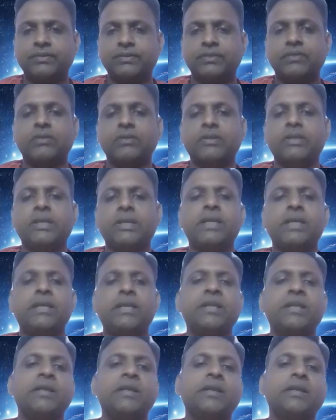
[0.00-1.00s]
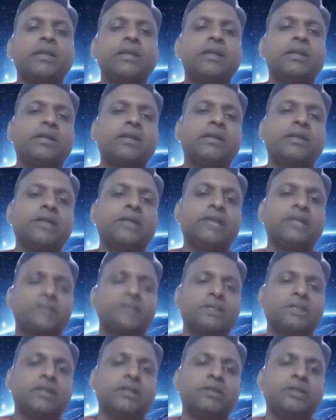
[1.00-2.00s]
Okay. Next,
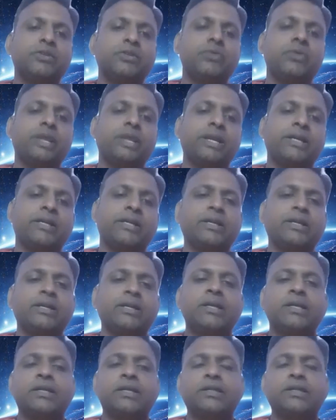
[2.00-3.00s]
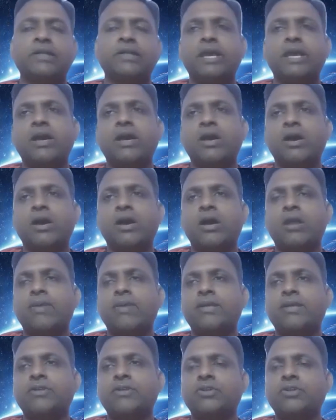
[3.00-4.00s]
you write, they
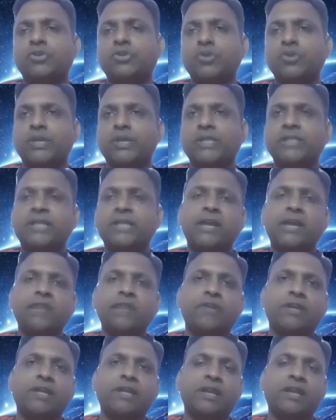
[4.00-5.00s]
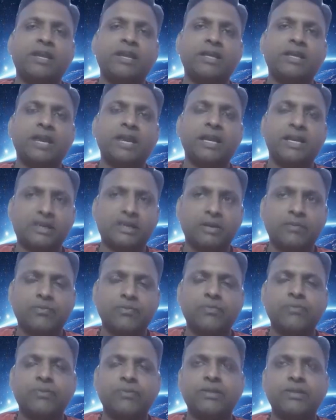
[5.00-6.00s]
always show desire for a rental income.
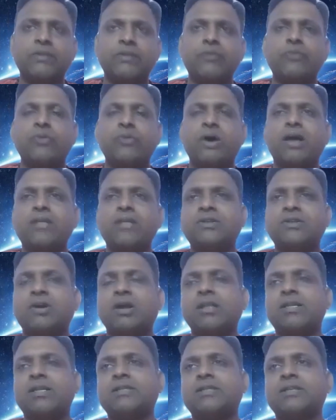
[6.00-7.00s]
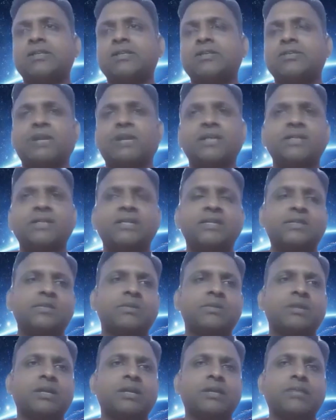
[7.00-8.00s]
You ask all these Rishabha Rashi,
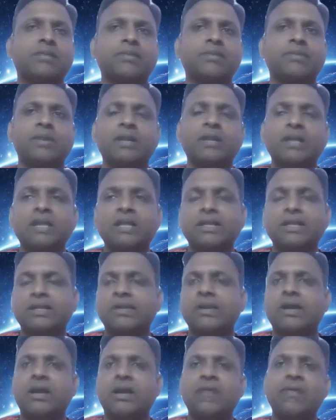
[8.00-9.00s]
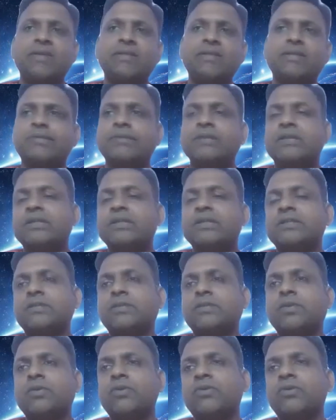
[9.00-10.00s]
Rishabha Lagnam people, they will always say,
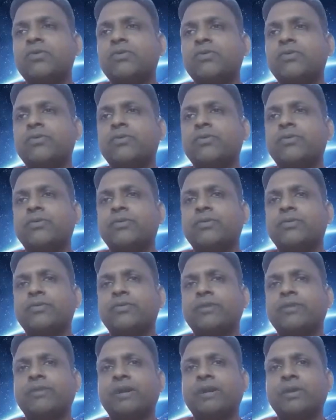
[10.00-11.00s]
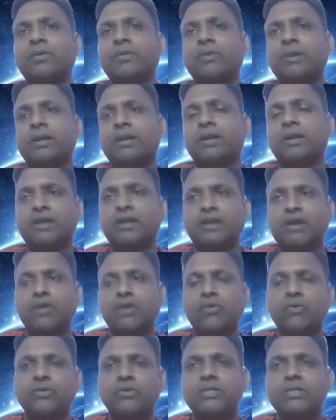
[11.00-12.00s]
somehow if I build one
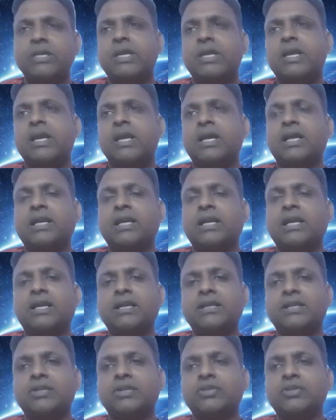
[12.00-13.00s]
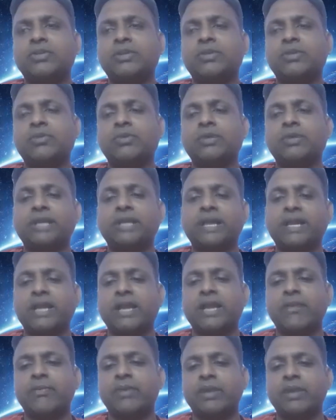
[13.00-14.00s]
house, and let us assume in a good area,
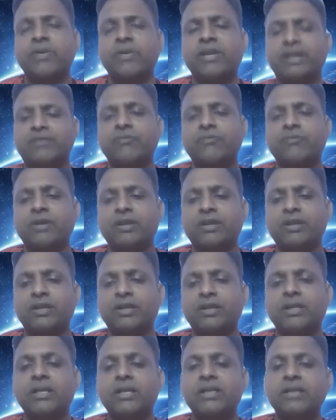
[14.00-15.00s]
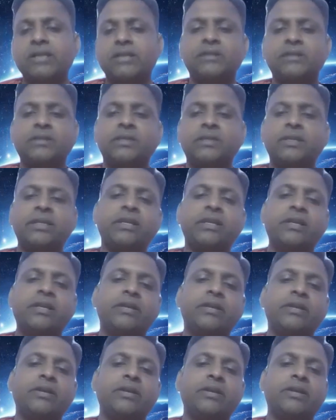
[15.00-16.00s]
I'm leaving it for
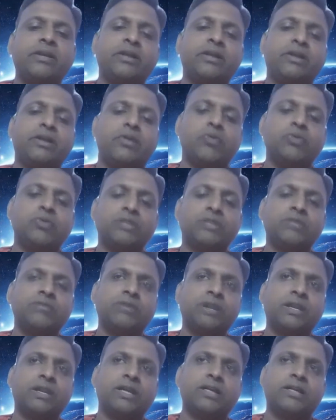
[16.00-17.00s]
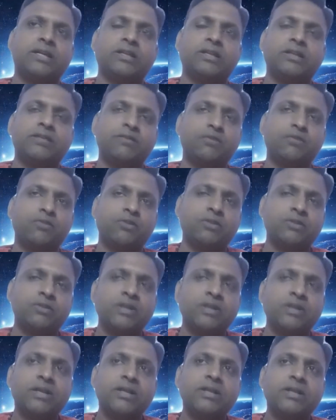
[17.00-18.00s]
3 houses for rent, 3 floors,
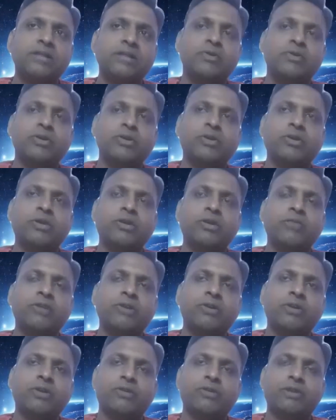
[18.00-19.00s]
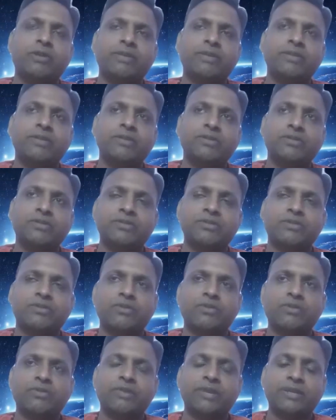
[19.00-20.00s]
20, 25 means also some
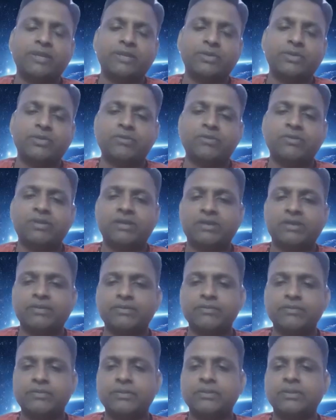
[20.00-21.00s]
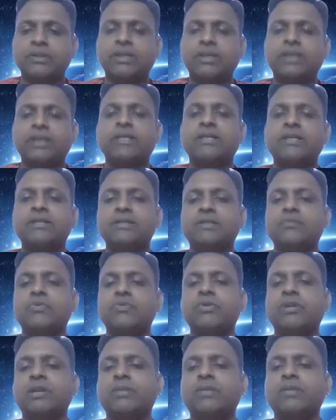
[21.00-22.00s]
75,000-80,000 will come, right? Somehow
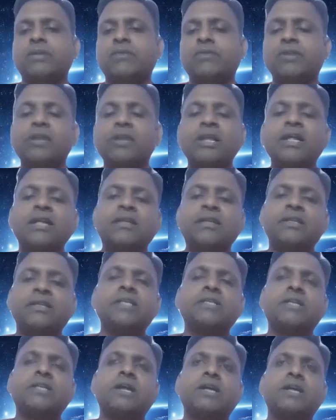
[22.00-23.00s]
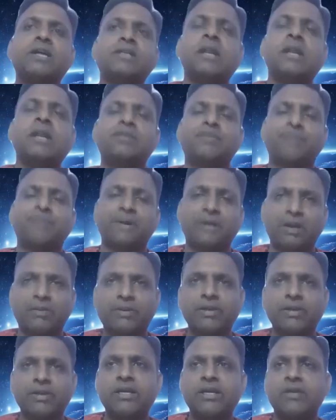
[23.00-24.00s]
it will be helpful. These talks will be
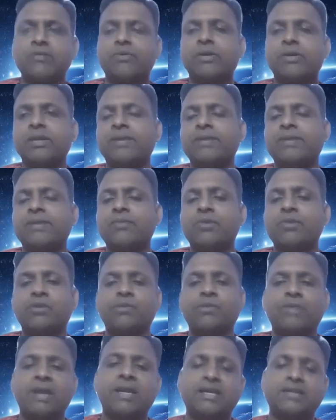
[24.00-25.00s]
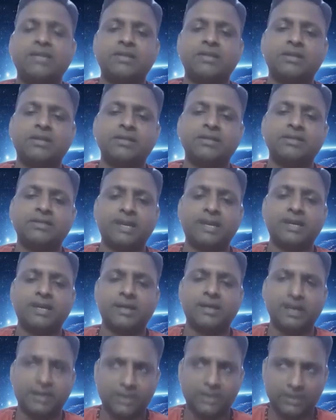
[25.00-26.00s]
predominant only when more planets are
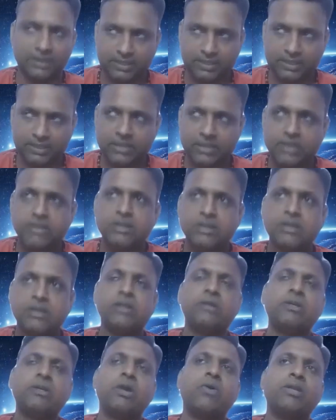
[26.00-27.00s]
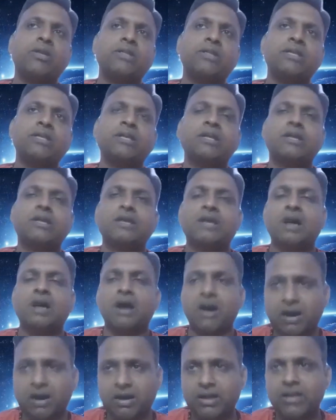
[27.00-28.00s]
concentrated in Taurus,
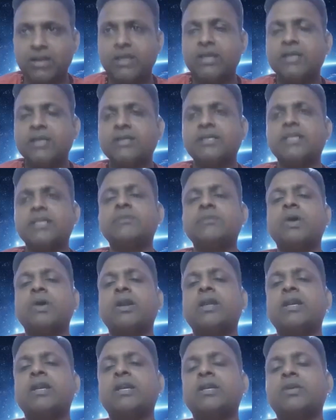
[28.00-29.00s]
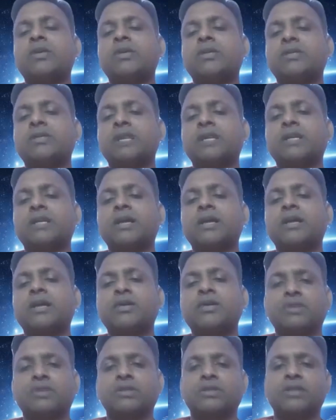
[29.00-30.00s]
or he is born in a Taurus Lagna or
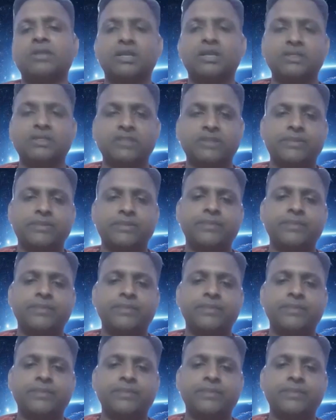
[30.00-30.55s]
Taurus Rashi.